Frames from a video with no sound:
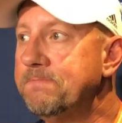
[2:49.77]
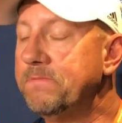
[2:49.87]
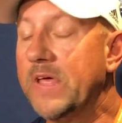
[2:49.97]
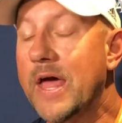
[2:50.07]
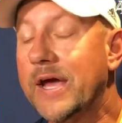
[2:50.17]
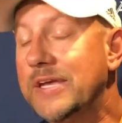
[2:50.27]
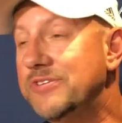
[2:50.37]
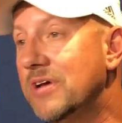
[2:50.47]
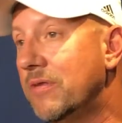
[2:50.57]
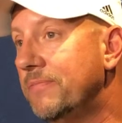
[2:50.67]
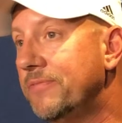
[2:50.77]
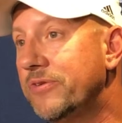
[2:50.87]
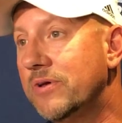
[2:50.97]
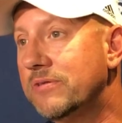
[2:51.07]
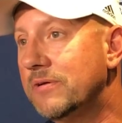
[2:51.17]
they like each other.
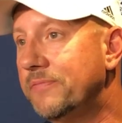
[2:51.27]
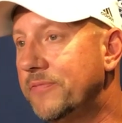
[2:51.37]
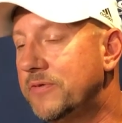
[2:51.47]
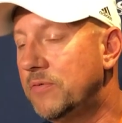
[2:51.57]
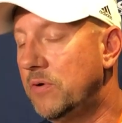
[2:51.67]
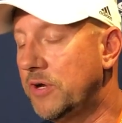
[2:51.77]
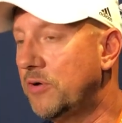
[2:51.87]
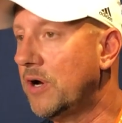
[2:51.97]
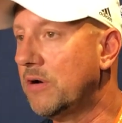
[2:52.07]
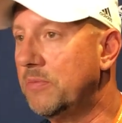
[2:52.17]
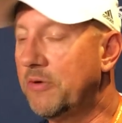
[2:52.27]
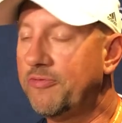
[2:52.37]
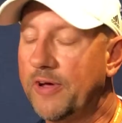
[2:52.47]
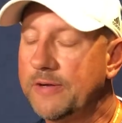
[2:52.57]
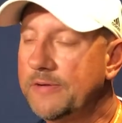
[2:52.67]
So it's a really great group. They're
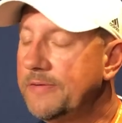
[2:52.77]
fun.